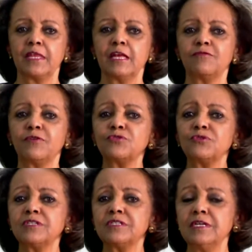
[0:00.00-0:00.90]

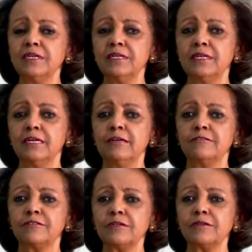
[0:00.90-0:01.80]
Fortunately,
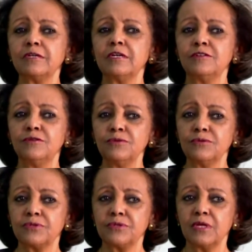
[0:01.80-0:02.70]
children and
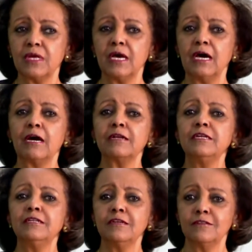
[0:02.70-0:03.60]
youth are
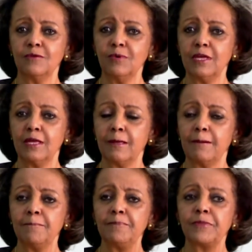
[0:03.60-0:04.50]
leading the way,
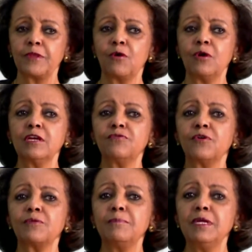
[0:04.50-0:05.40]
calling for
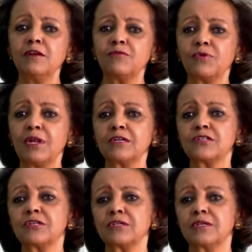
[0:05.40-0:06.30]
meaningful
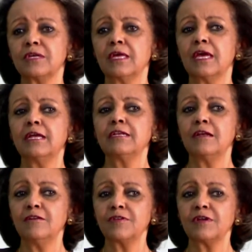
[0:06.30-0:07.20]
action and
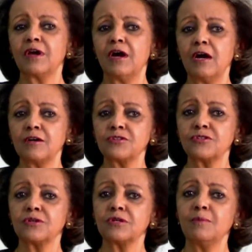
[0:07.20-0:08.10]
delivering harsh
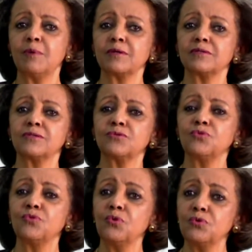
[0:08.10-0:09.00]
rebukes to
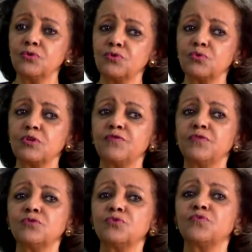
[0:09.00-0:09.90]
those who refuse
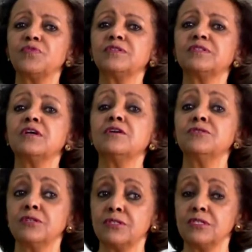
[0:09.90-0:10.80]
to face the
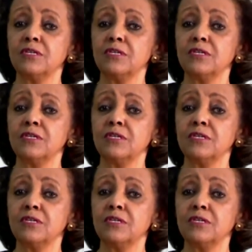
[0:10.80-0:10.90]
urgency